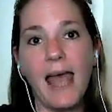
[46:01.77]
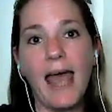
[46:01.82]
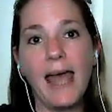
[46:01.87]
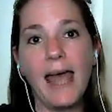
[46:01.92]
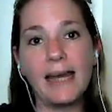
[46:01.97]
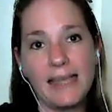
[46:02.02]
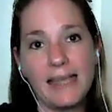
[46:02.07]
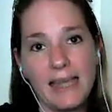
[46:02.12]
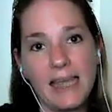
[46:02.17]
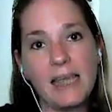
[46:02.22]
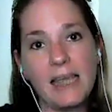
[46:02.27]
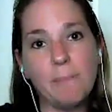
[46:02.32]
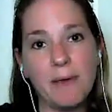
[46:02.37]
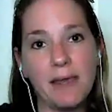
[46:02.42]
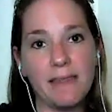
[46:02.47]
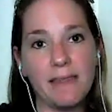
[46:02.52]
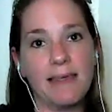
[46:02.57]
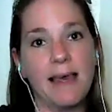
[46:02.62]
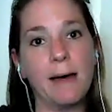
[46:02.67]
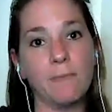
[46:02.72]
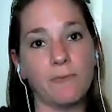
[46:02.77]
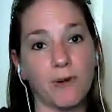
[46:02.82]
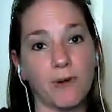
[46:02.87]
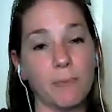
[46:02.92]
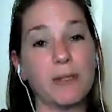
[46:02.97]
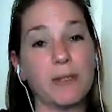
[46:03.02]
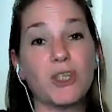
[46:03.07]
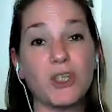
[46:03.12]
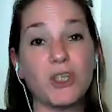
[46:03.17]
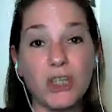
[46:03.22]
and keeping them
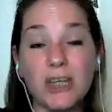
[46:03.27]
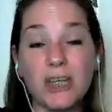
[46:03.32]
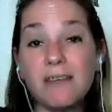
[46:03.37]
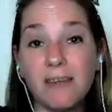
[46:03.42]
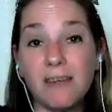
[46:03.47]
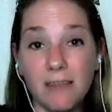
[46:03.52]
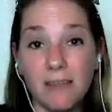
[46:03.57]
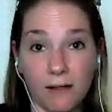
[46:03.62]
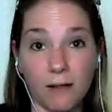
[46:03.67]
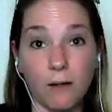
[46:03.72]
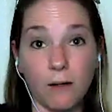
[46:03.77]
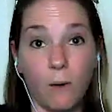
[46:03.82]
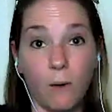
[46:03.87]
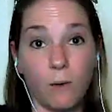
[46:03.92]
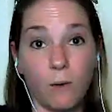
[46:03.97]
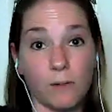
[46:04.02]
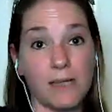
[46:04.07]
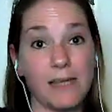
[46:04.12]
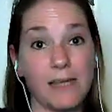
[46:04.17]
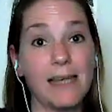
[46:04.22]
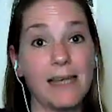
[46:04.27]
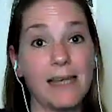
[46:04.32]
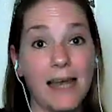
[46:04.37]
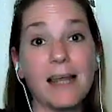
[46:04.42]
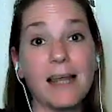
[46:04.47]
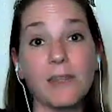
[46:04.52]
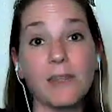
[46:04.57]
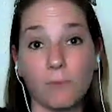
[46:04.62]
from achieving their goals and getting the